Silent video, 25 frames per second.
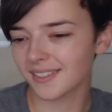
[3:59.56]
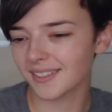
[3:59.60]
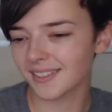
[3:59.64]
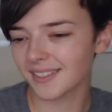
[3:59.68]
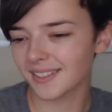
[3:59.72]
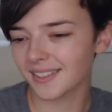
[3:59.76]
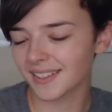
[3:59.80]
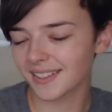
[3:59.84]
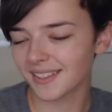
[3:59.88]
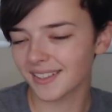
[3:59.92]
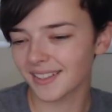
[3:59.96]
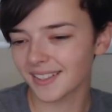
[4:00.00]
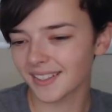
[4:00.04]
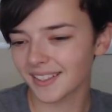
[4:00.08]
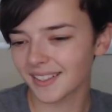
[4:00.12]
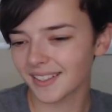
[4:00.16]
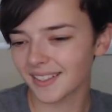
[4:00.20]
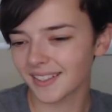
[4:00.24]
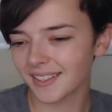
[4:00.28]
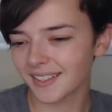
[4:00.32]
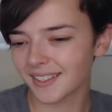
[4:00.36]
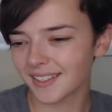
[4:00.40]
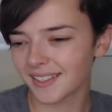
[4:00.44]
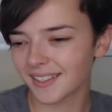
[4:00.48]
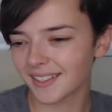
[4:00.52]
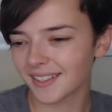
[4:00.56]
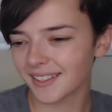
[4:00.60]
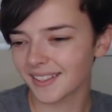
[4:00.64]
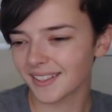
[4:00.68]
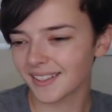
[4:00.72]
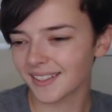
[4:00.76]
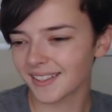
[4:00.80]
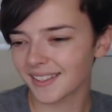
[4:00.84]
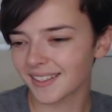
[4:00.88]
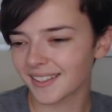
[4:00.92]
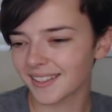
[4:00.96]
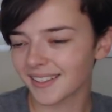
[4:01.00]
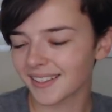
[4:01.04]

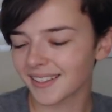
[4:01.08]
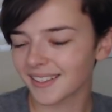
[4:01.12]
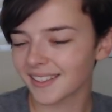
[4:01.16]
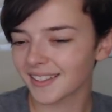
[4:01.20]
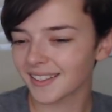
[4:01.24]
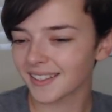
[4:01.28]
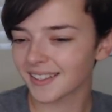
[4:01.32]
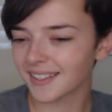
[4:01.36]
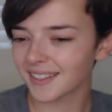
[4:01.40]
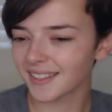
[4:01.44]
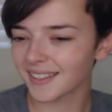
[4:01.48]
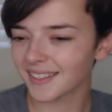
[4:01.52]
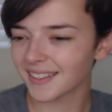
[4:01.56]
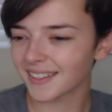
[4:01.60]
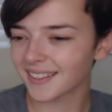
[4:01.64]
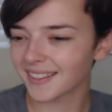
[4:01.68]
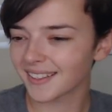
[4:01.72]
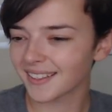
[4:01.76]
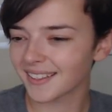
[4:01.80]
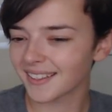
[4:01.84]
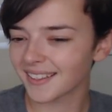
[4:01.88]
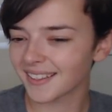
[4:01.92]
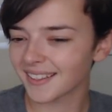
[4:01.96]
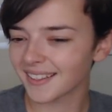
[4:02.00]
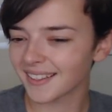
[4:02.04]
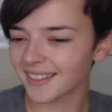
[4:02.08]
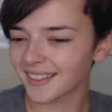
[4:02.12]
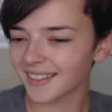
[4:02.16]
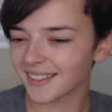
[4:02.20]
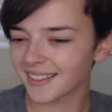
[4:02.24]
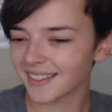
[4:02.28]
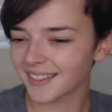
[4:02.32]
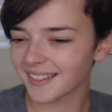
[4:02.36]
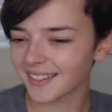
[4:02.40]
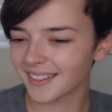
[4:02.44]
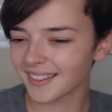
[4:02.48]
Nobody speaks.